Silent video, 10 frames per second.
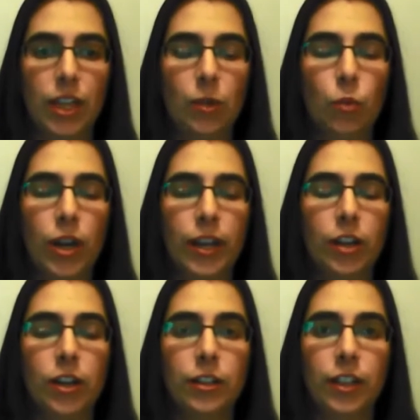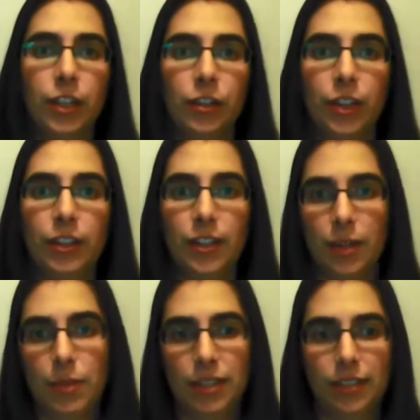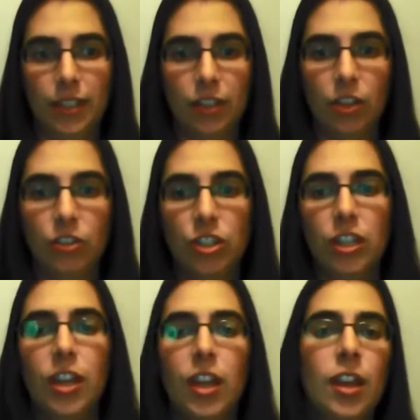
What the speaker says: in what I called internet database technology.